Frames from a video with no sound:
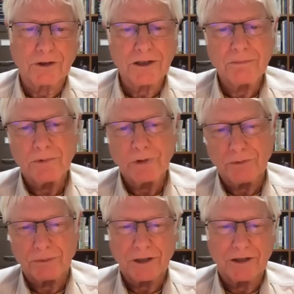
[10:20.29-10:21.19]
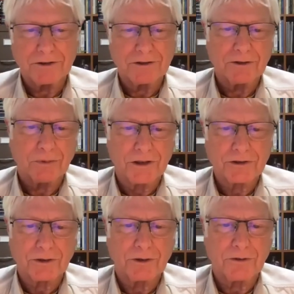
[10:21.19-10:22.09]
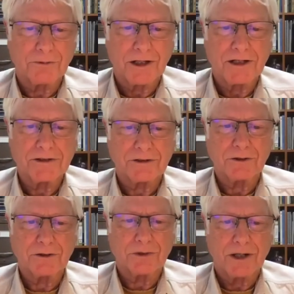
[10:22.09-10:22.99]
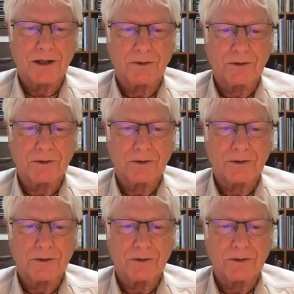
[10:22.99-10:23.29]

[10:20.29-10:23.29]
Keep moving because you want to show your flies to new trout.